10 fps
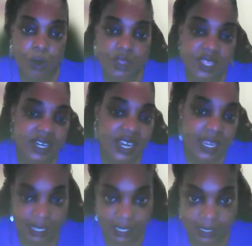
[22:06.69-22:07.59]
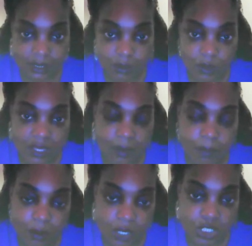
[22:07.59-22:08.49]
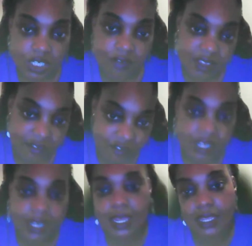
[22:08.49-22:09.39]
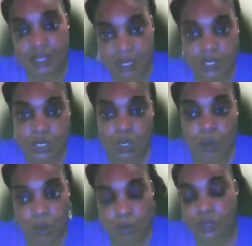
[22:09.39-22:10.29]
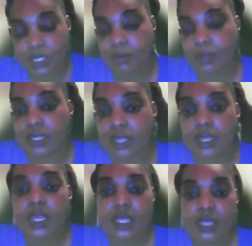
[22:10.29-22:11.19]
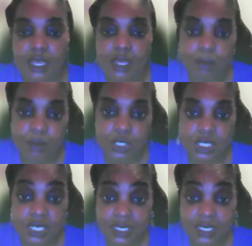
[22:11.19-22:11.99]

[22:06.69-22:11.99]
on their necklace where they push if they feel like there's harm or something like that, they can push it.